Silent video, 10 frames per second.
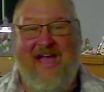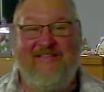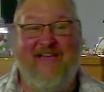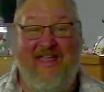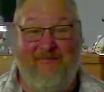
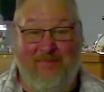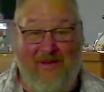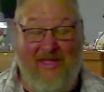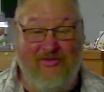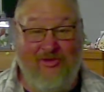has got a
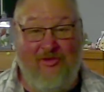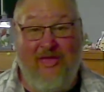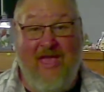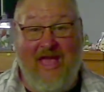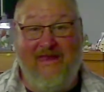
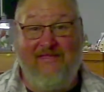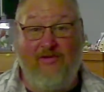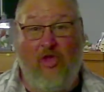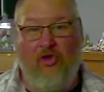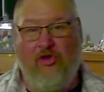plunger and he's
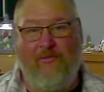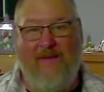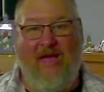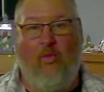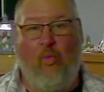talking
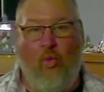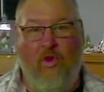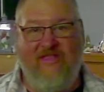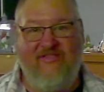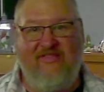about
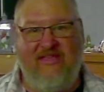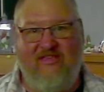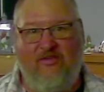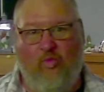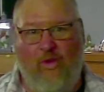
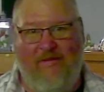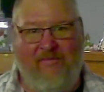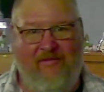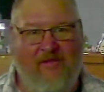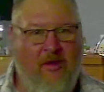Wednesday's
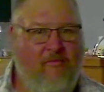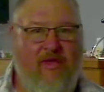weapon?